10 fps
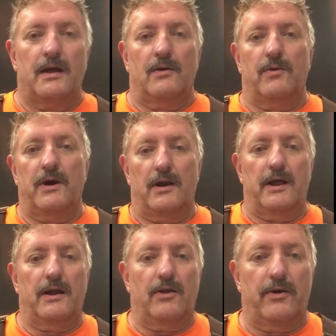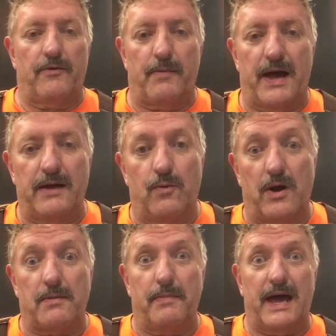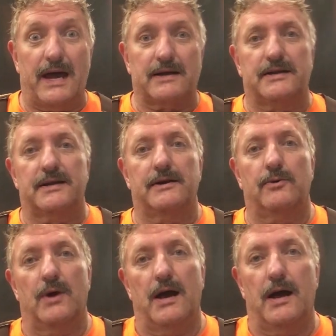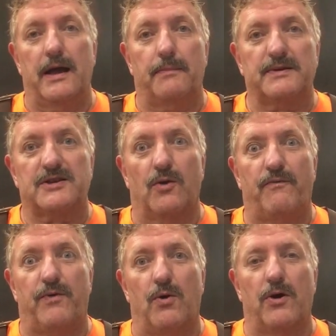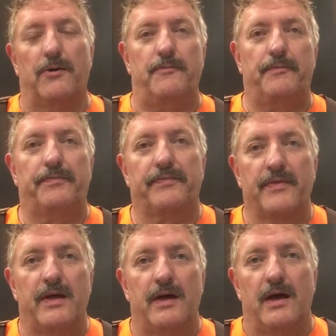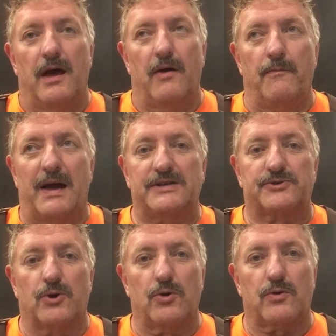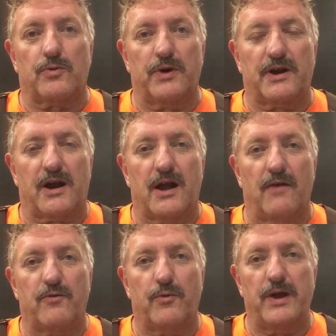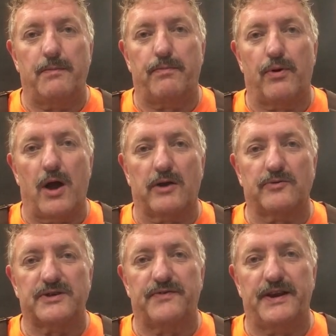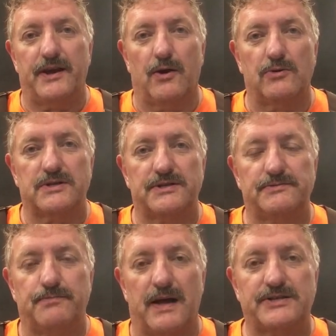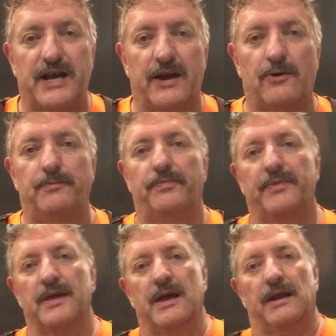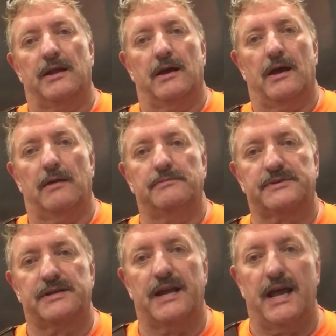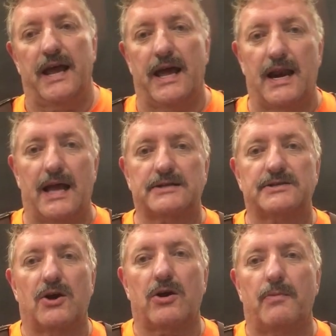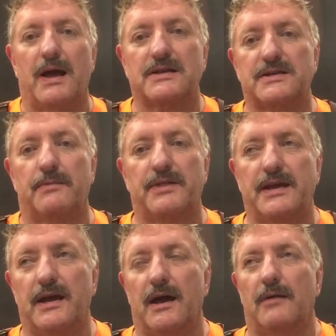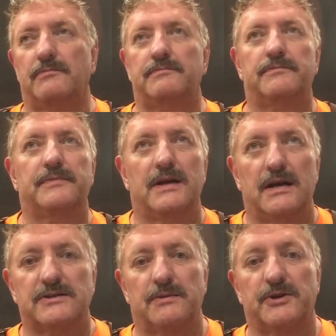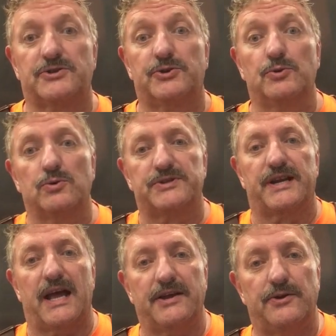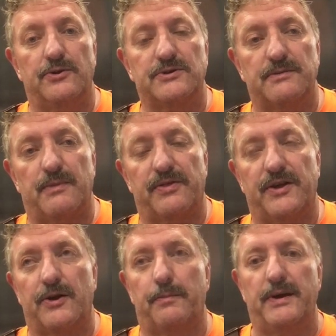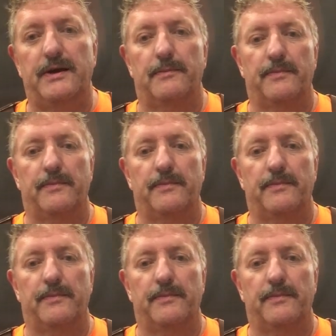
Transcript: Well, hello everybody. Welcome back to episode 4 of my stroke recovery progress videos, my channel. Today, I'd like to talk about some of the tools that I use in my therapy.